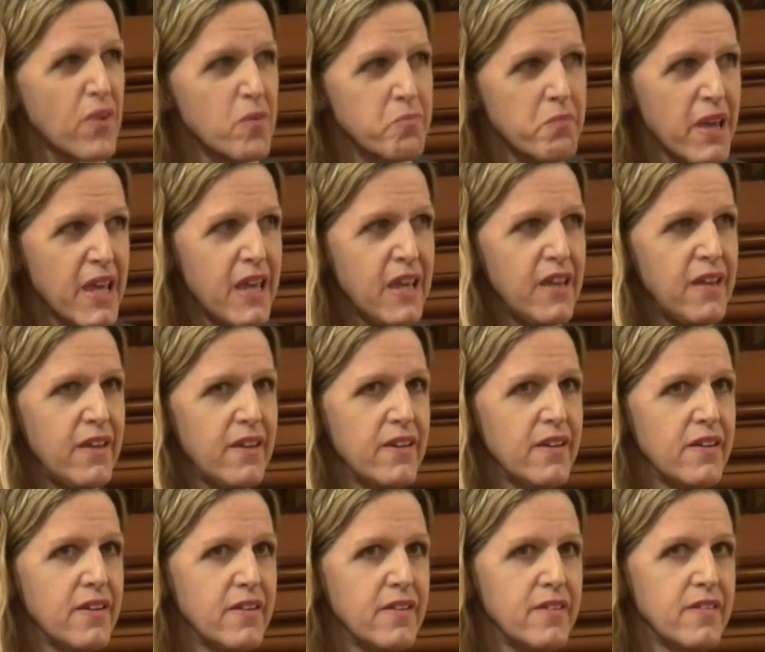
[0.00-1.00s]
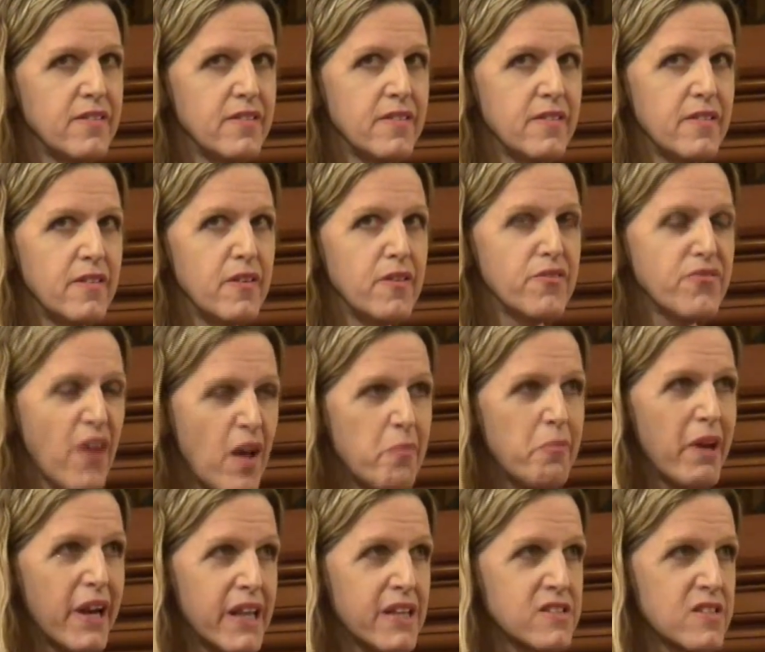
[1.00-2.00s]
for me,
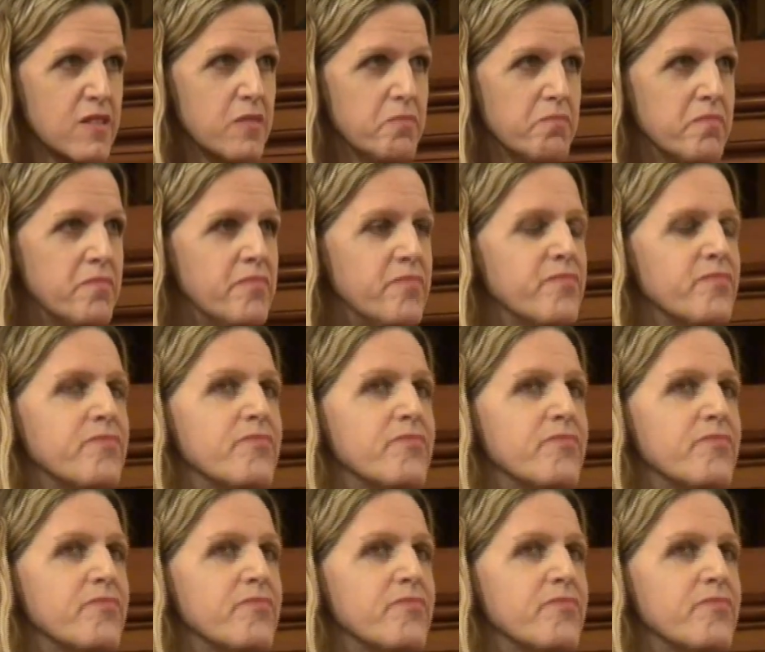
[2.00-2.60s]
feminism